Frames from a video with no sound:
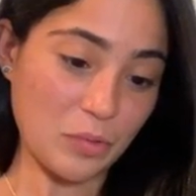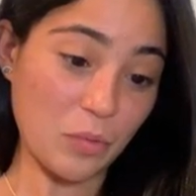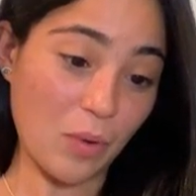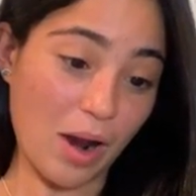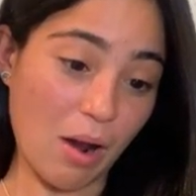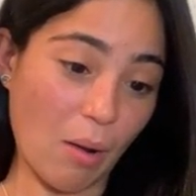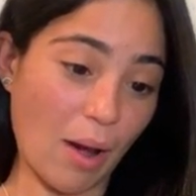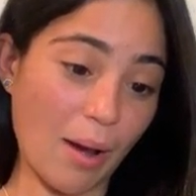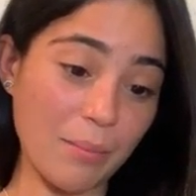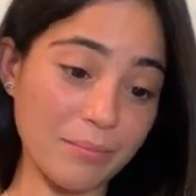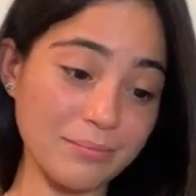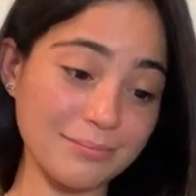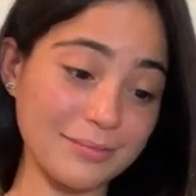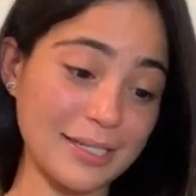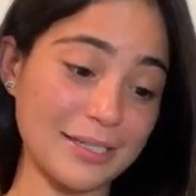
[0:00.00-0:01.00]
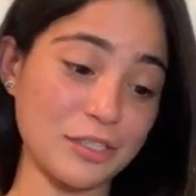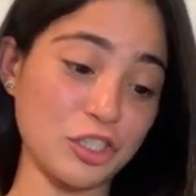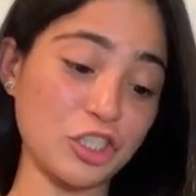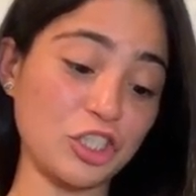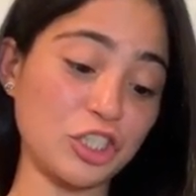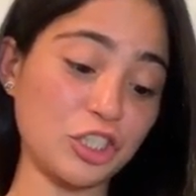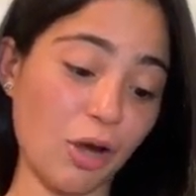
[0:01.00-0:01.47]
wow, I'm in
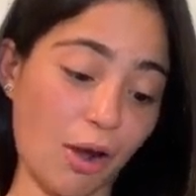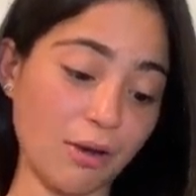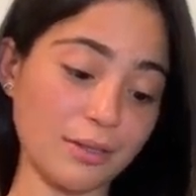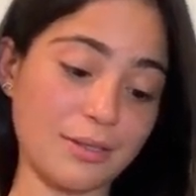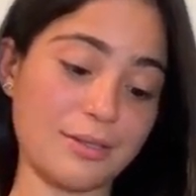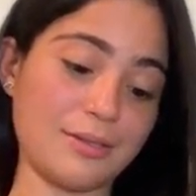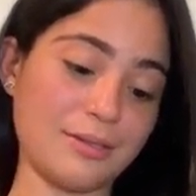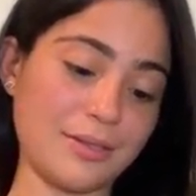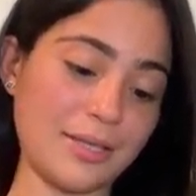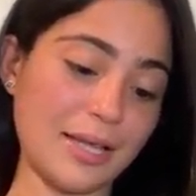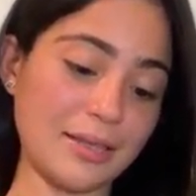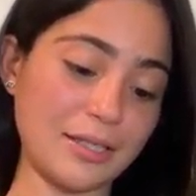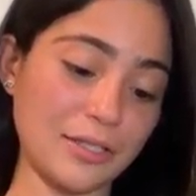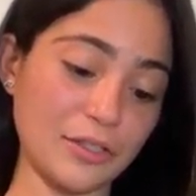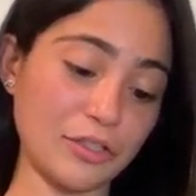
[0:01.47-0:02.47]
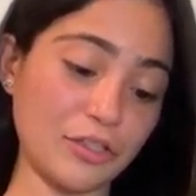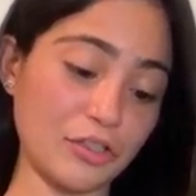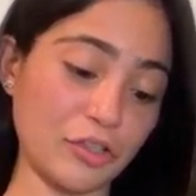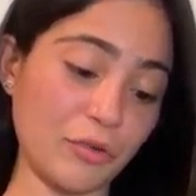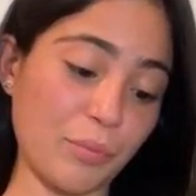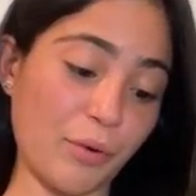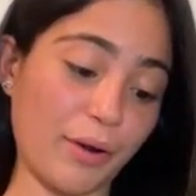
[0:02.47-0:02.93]
shock that these are
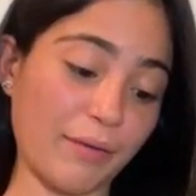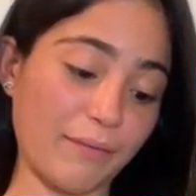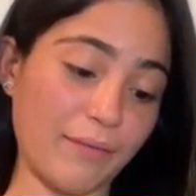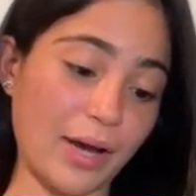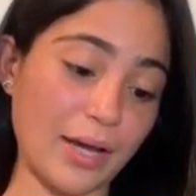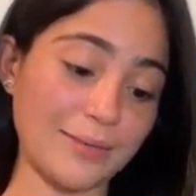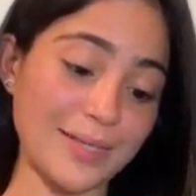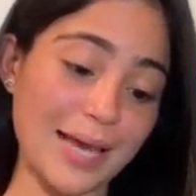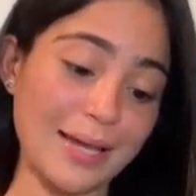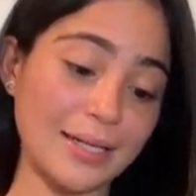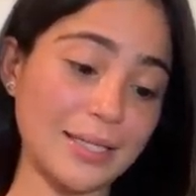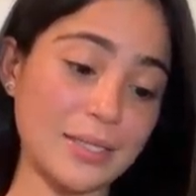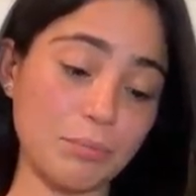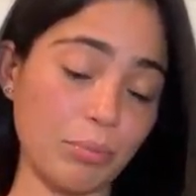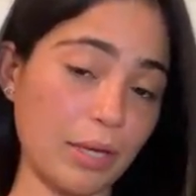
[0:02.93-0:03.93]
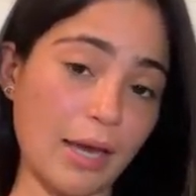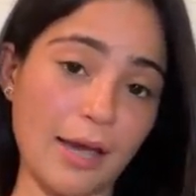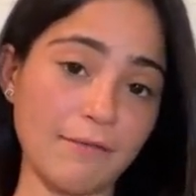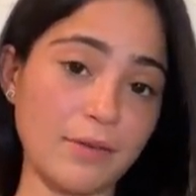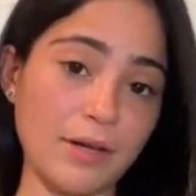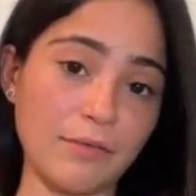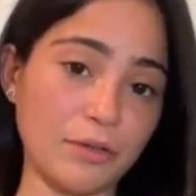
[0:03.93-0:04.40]
0.5s and it's B.
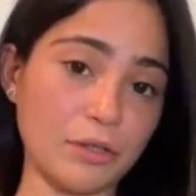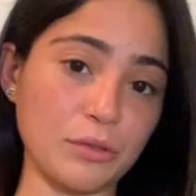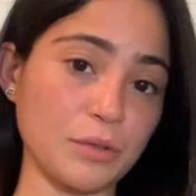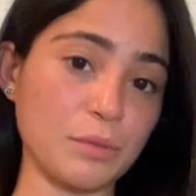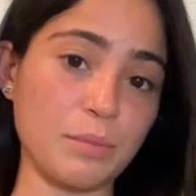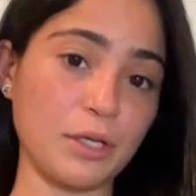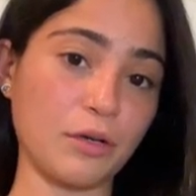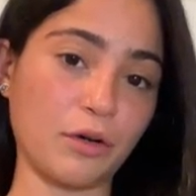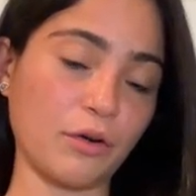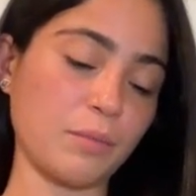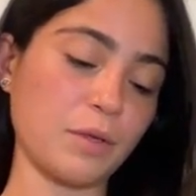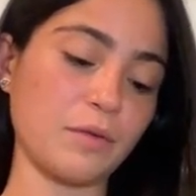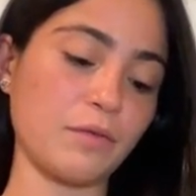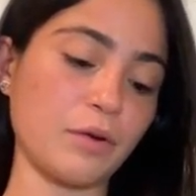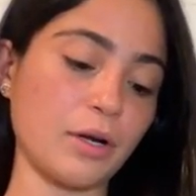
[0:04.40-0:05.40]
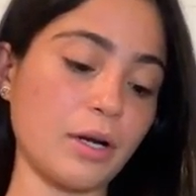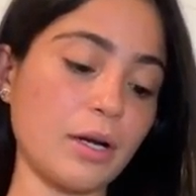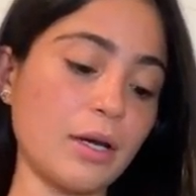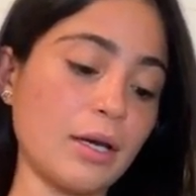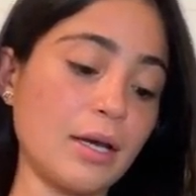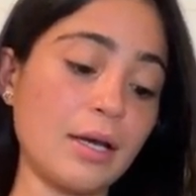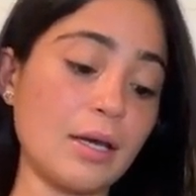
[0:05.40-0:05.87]
I've never used B curl before.
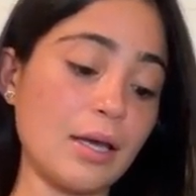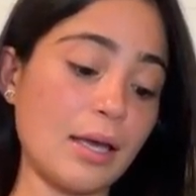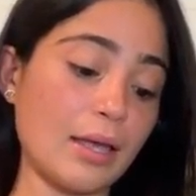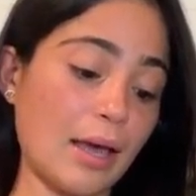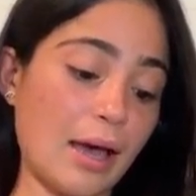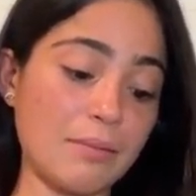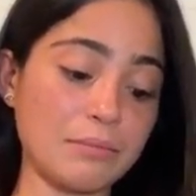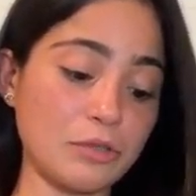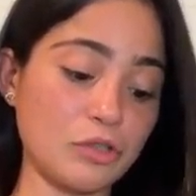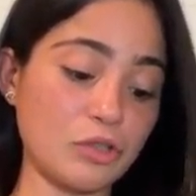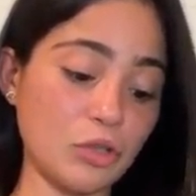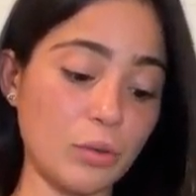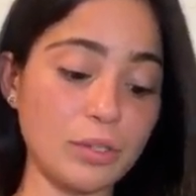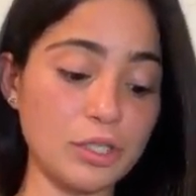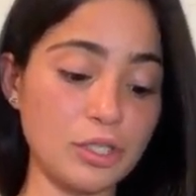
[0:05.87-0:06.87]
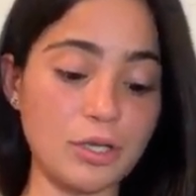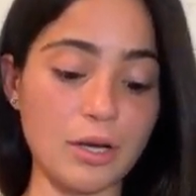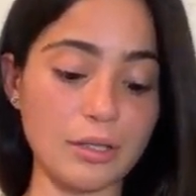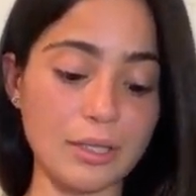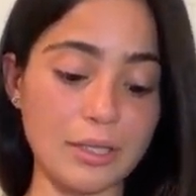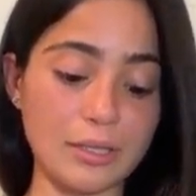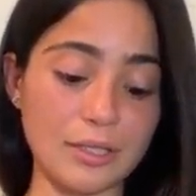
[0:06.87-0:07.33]
I'm so in
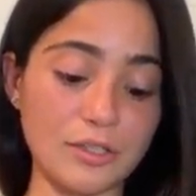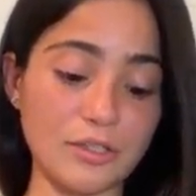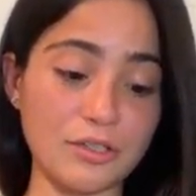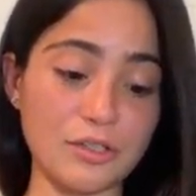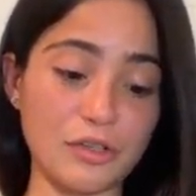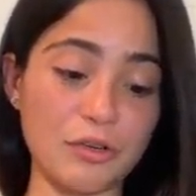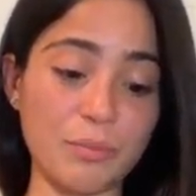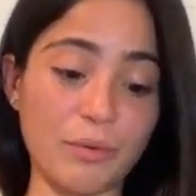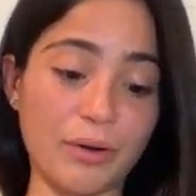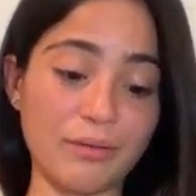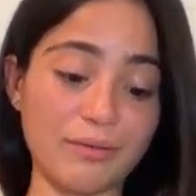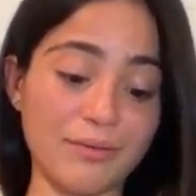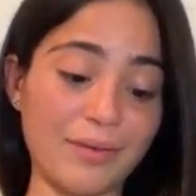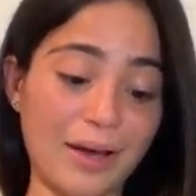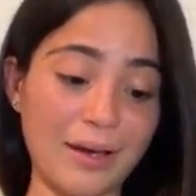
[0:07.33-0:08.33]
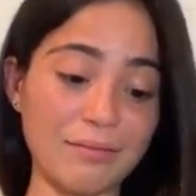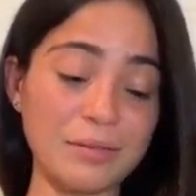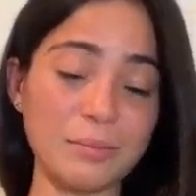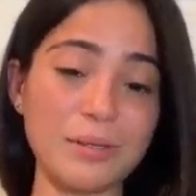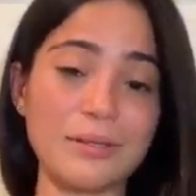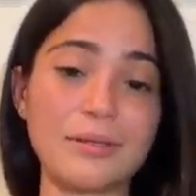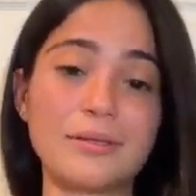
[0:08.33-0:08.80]
shock that these are 0.5s
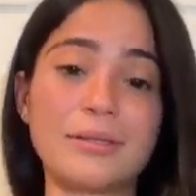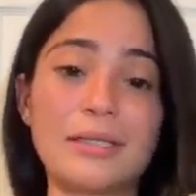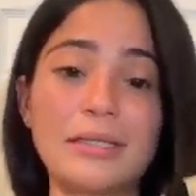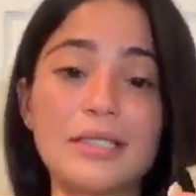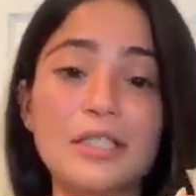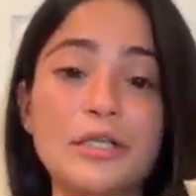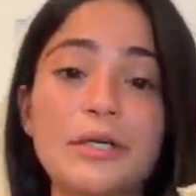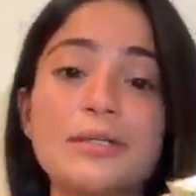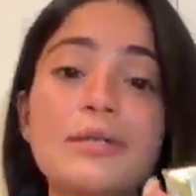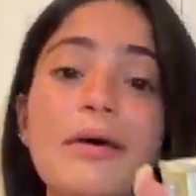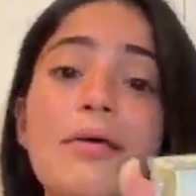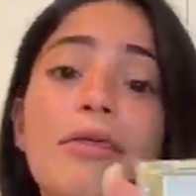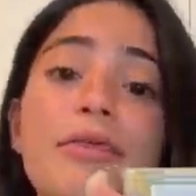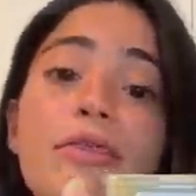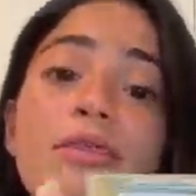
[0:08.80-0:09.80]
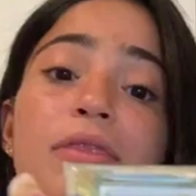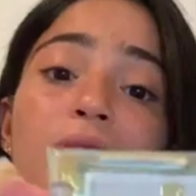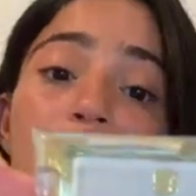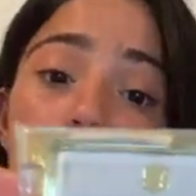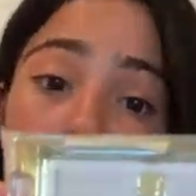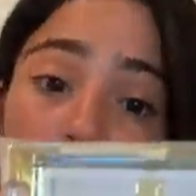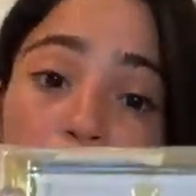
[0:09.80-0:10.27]
because this looks
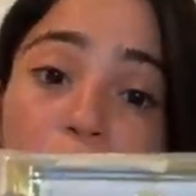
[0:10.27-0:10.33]
thick,